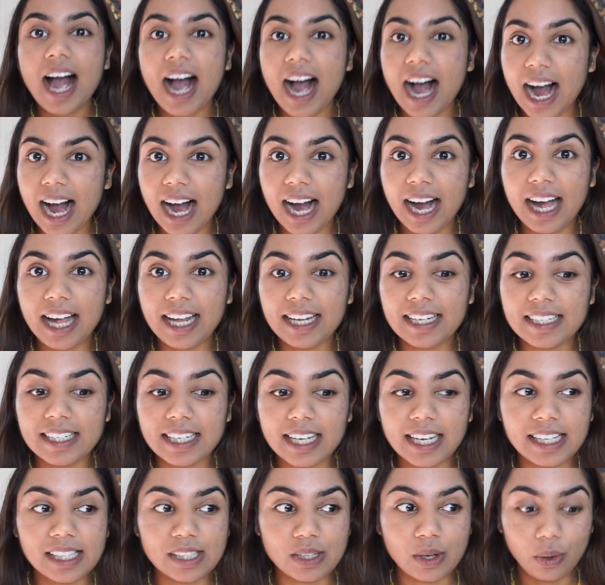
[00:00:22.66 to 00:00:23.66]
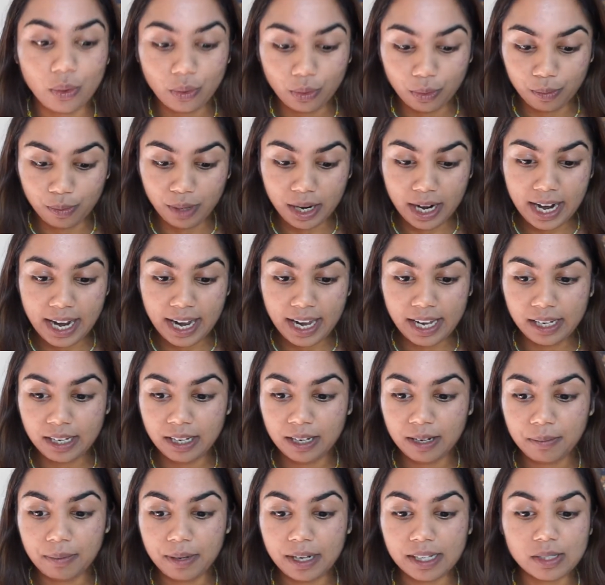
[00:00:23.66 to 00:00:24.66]
and it's got all my
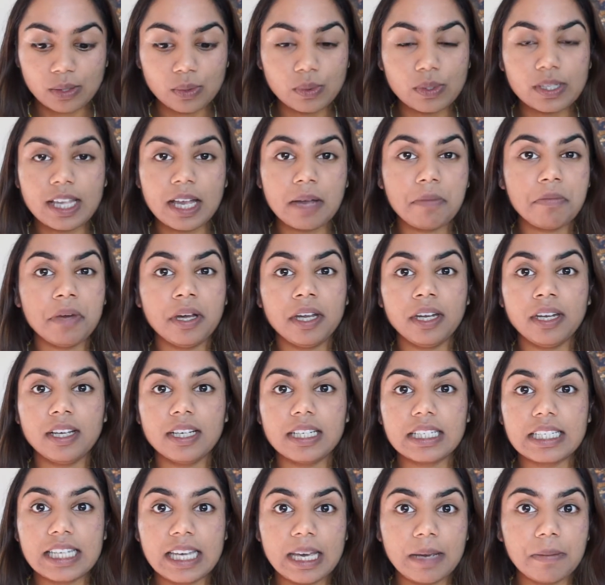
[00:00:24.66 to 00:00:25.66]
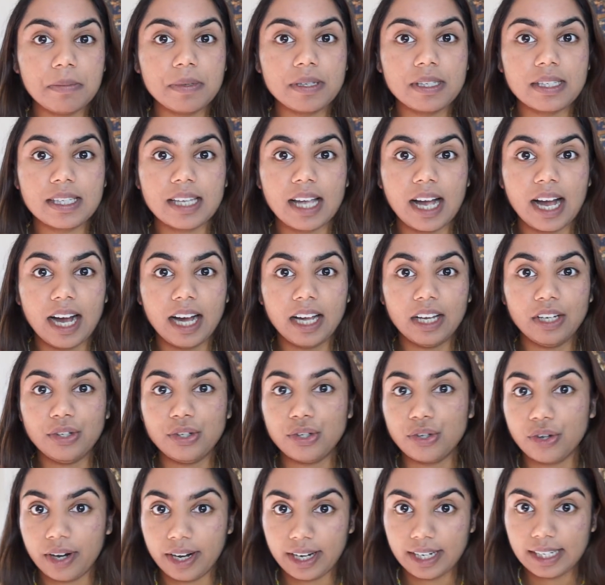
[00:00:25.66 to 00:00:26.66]
personal statement tips and
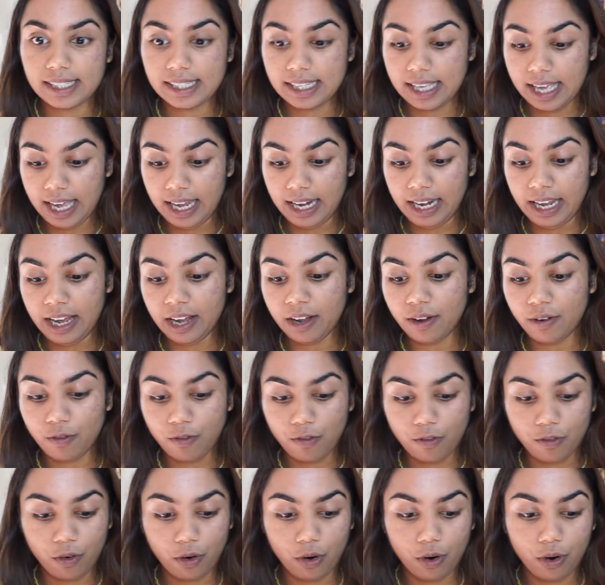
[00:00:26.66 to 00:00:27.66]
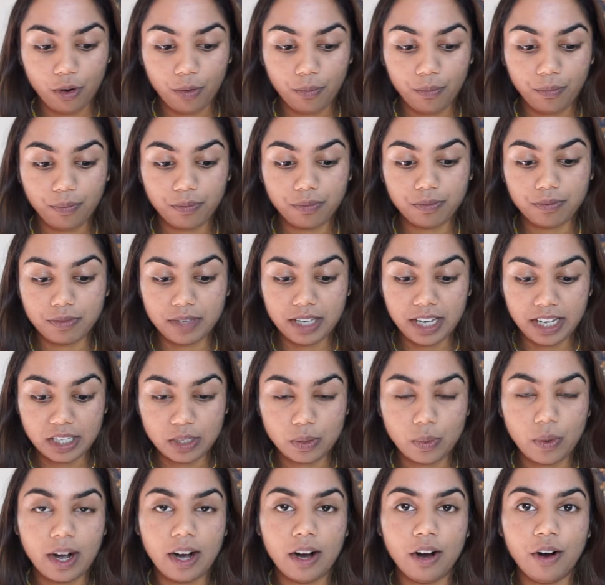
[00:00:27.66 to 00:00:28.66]
tricks in it from year
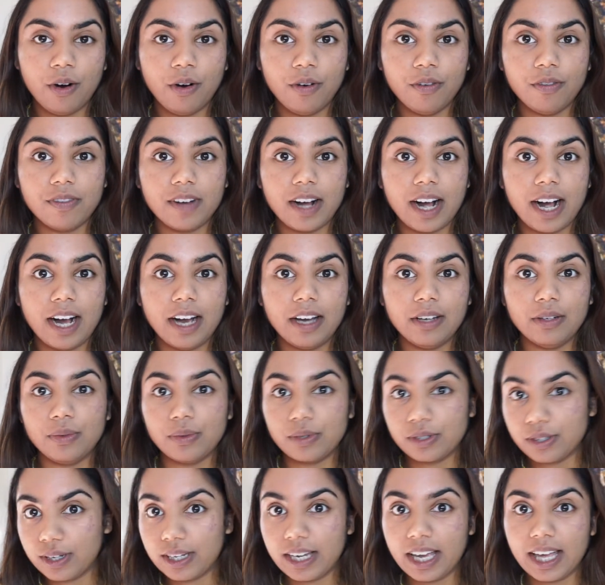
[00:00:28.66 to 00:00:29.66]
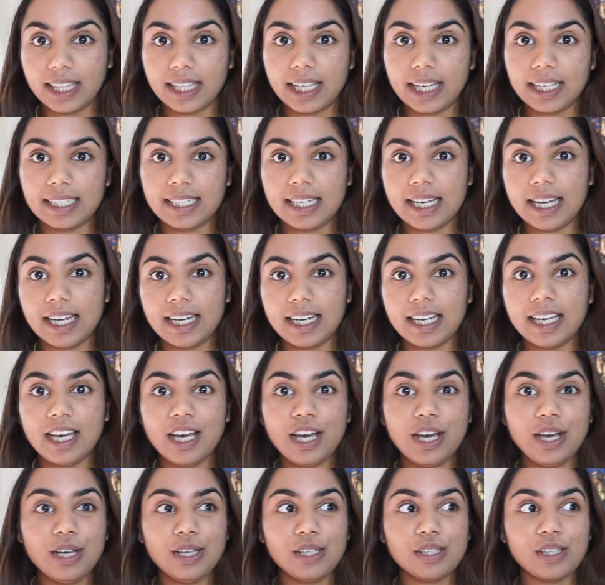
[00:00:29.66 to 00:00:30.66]
12 and also year 13.
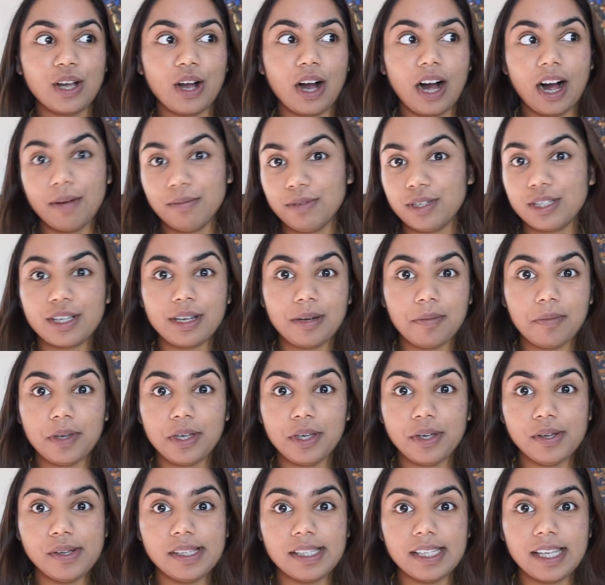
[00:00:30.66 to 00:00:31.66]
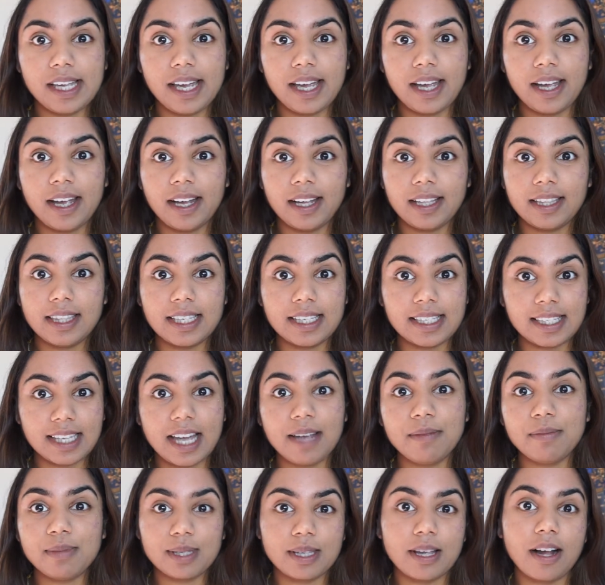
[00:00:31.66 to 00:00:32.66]
So I'm just going to be using the
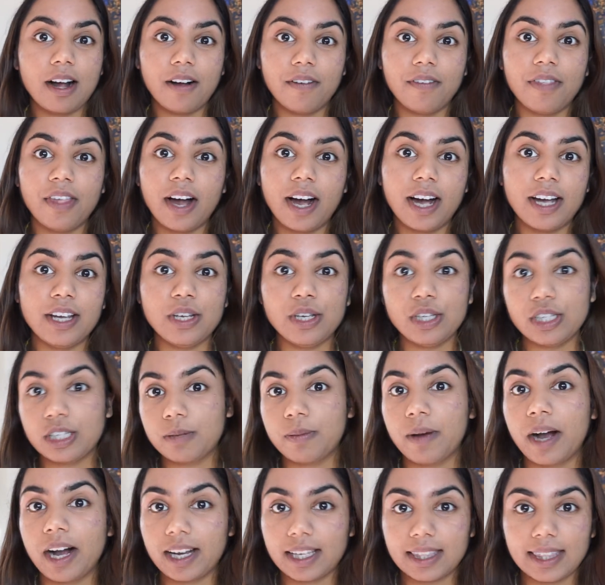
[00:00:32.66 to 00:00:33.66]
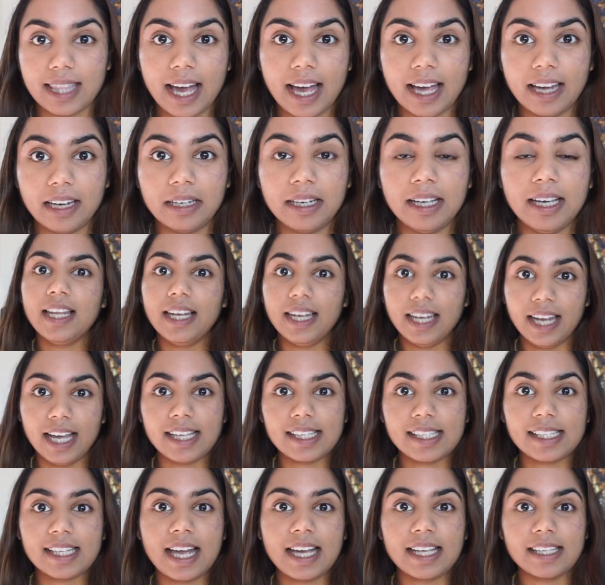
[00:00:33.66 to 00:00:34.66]
same stuff that I used back then.
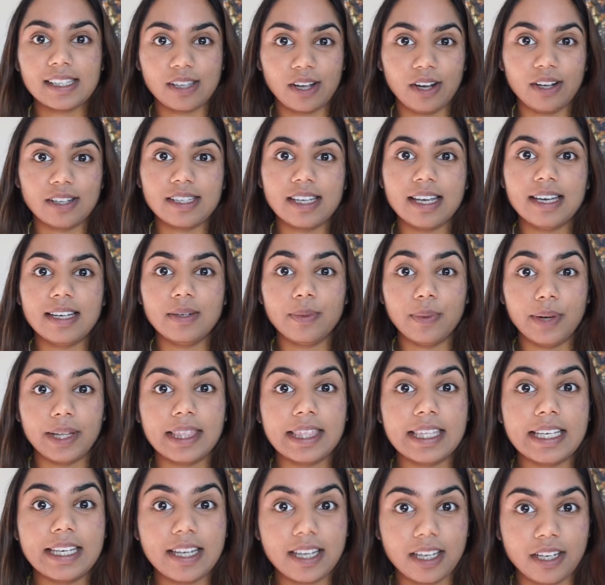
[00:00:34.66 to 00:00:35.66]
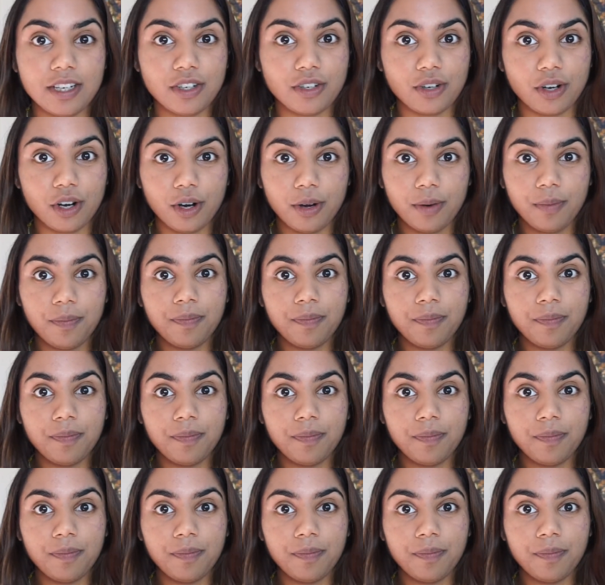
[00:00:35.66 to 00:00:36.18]
Let's get started with the intro.